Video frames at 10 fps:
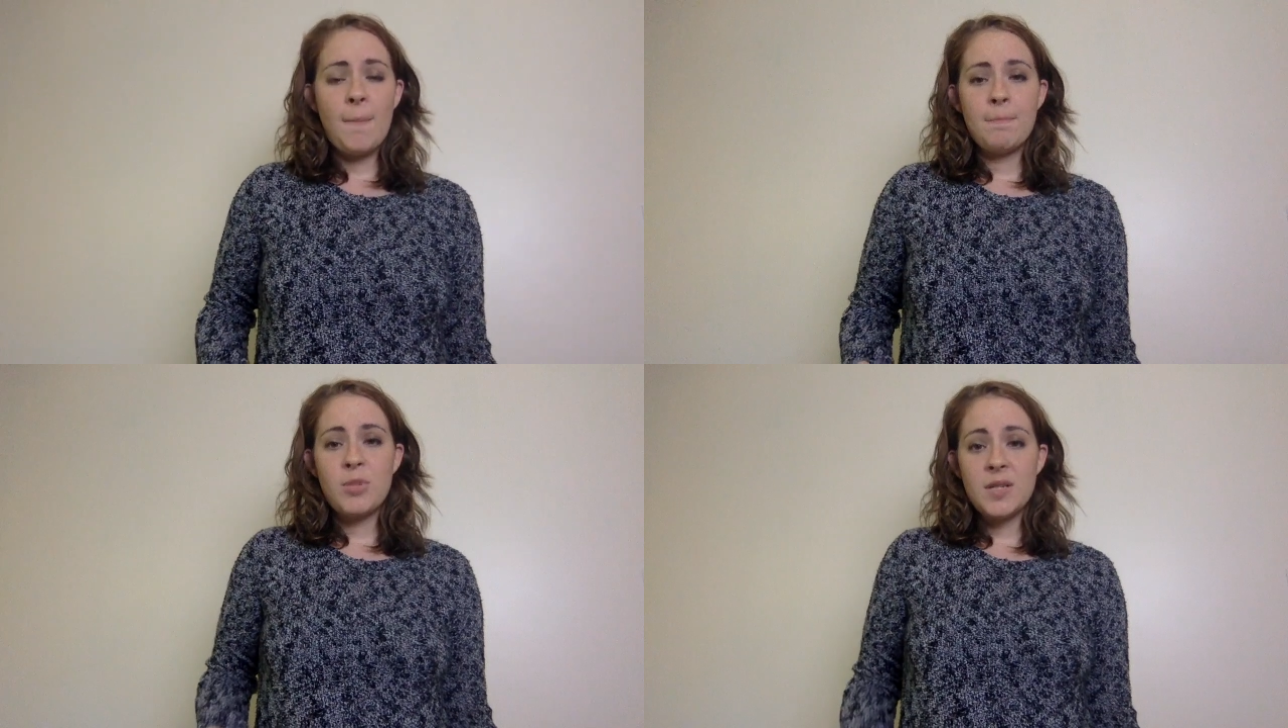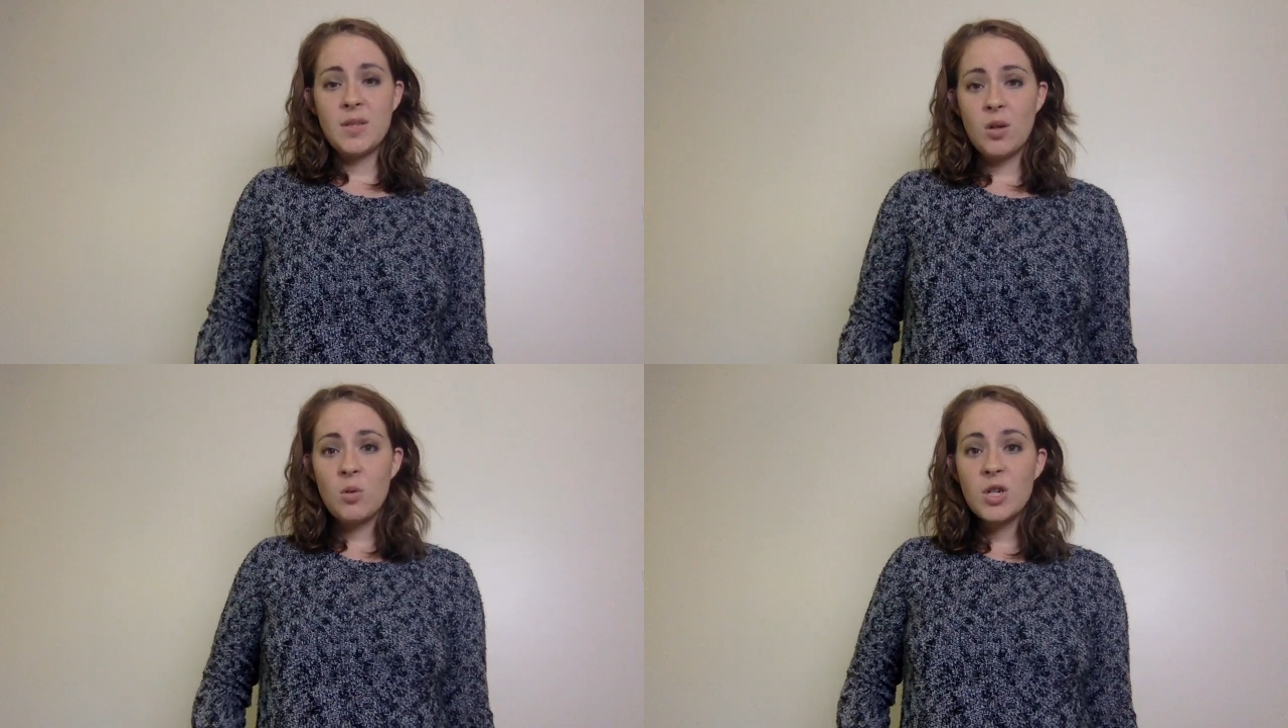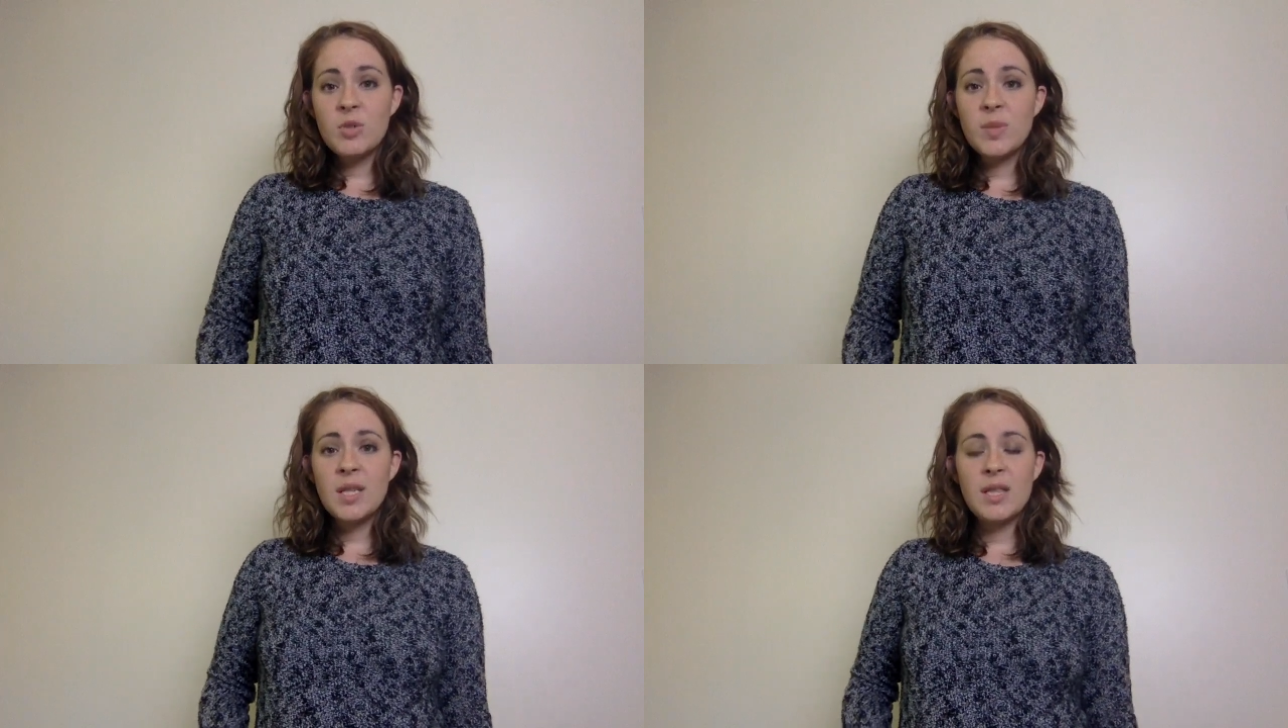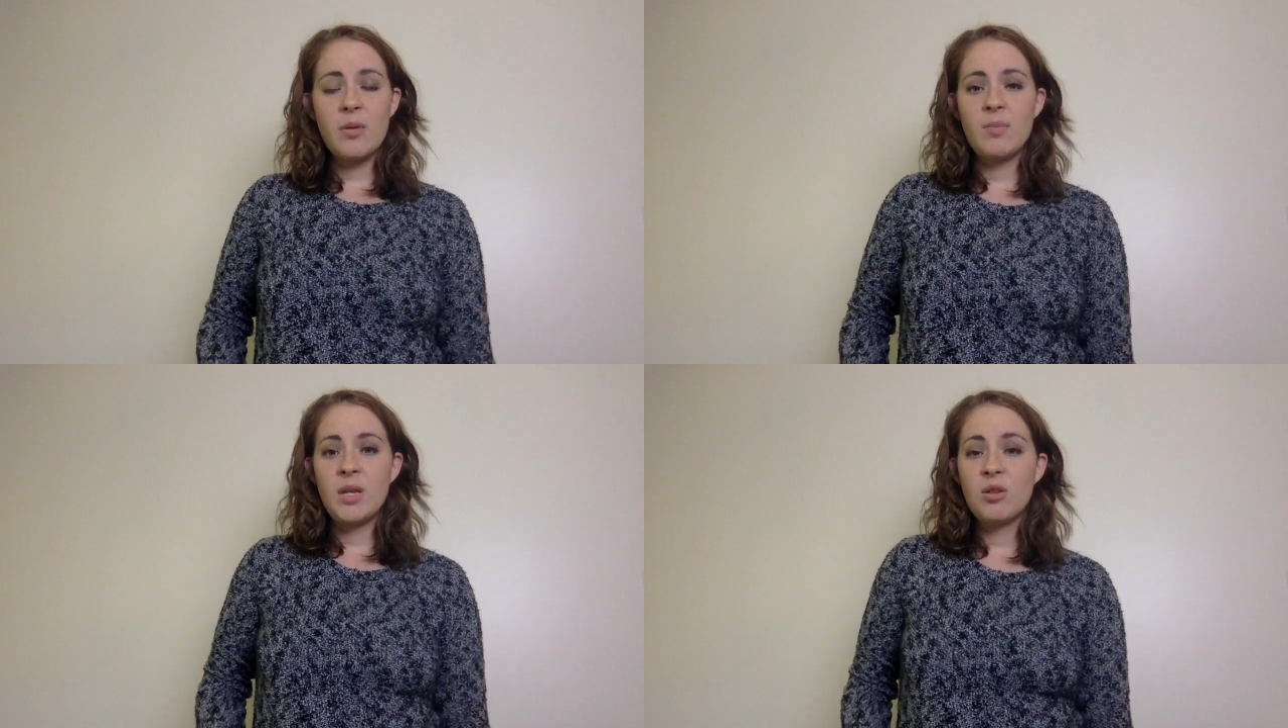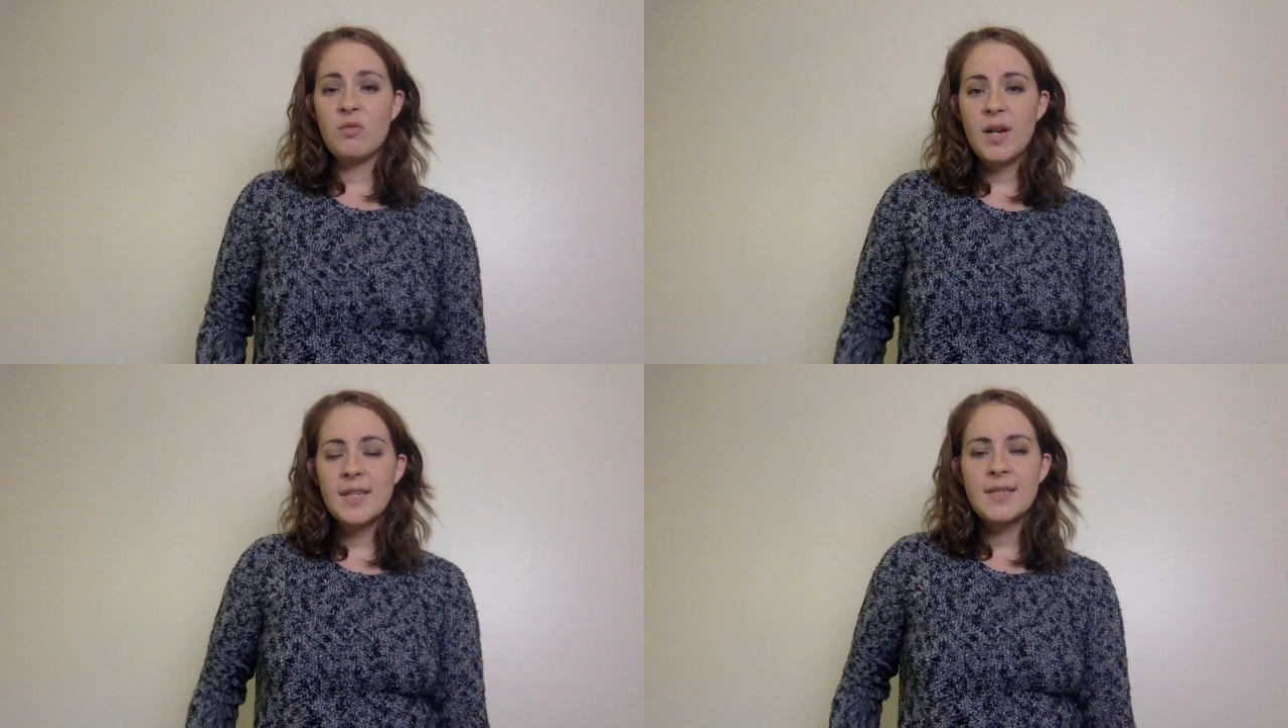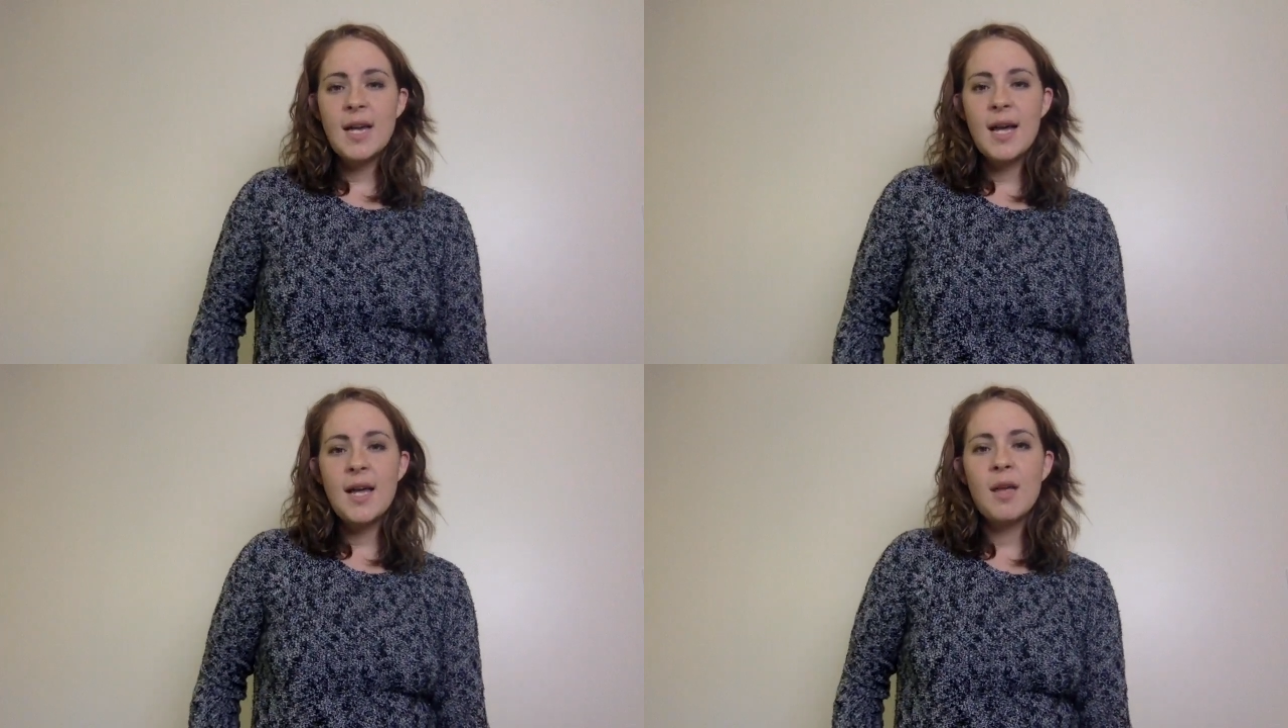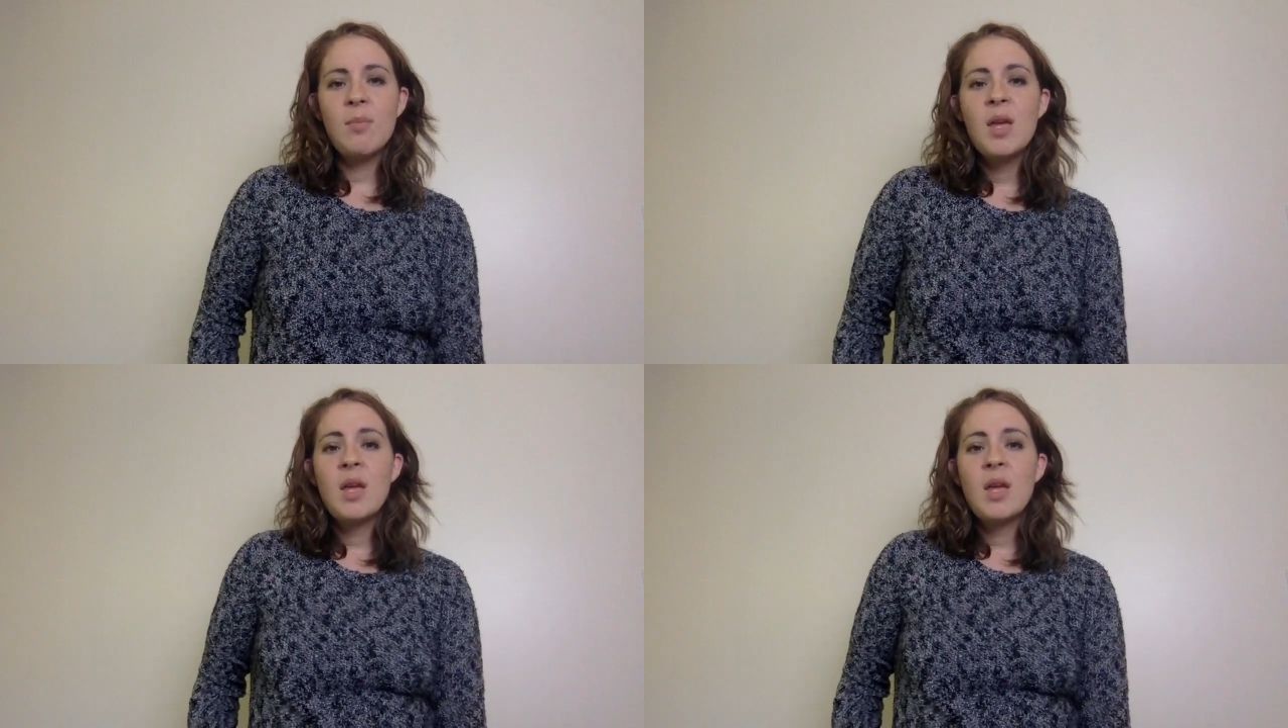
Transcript: breast engorgement, that would be a great time.